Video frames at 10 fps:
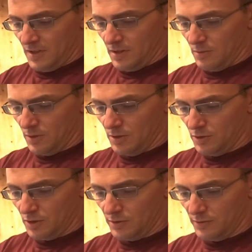it really
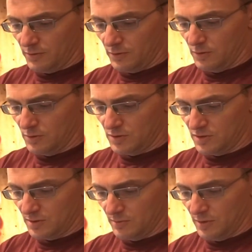could have used
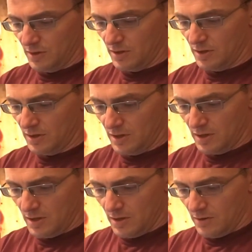some
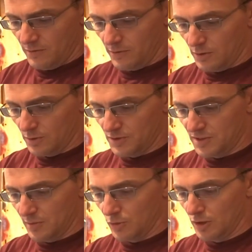footholds
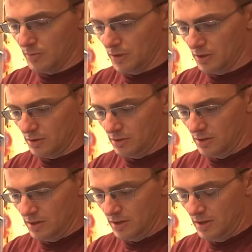somewhere in the middle,
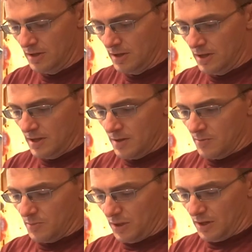
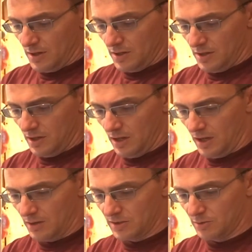but
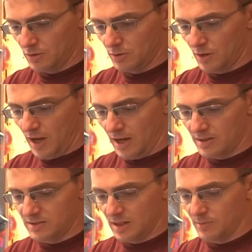I was able to do the high
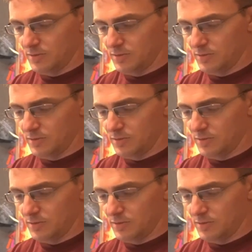step